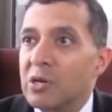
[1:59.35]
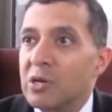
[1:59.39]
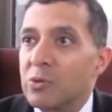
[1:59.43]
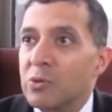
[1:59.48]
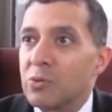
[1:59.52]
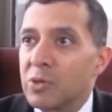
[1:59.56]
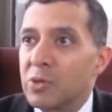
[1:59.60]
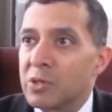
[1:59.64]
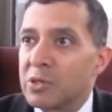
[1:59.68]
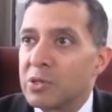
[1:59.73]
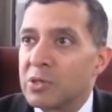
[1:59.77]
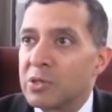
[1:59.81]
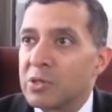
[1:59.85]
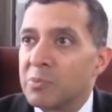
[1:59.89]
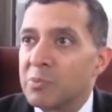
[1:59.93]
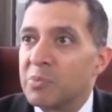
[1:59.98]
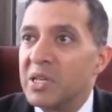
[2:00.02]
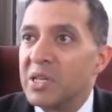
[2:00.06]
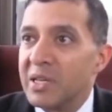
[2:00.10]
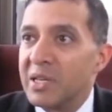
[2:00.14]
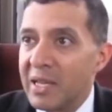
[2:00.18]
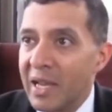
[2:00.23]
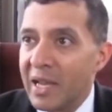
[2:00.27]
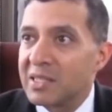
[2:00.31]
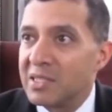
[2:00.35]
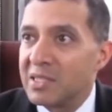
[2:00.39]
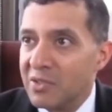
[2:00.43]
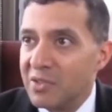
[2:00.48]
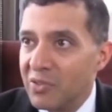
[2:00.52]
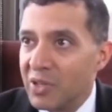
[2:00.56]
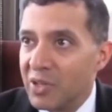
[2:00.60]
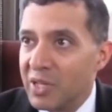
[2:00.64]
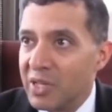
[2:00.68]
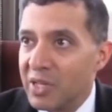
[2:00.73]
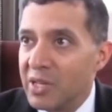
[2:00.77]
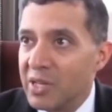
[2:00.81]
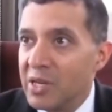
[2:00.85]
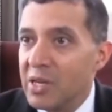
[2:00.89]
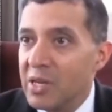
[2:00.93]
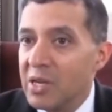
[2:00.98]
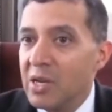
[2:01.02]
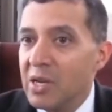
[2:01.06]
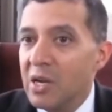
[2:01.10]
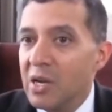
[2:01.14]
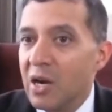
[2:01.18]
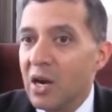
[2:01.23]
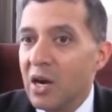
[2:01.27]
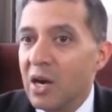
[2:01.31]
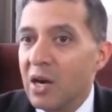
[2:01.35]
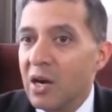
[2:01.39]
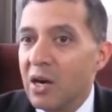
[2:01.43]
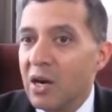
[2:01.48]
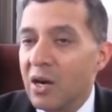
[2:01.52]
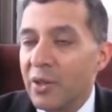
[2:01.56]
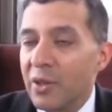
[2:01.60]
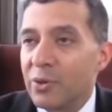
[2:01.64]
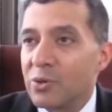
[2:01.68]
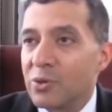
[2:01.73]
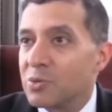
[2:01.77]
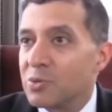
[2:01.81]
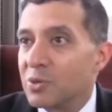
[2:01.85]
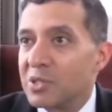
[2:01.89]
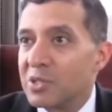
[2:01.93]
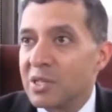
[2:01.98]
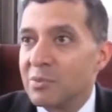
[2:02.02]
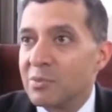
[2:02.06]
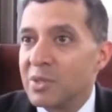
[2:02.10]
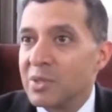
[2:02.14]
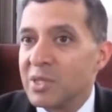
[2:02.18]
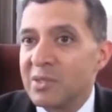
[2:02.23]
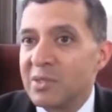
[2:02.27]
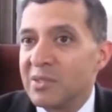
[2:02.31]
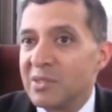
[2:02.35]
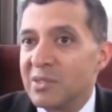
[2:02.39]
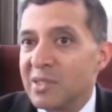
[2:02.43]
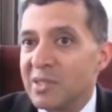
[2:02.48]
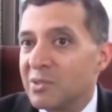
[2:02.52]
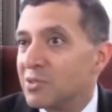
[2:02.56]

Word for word: with peak activity. Uh, others will tell me they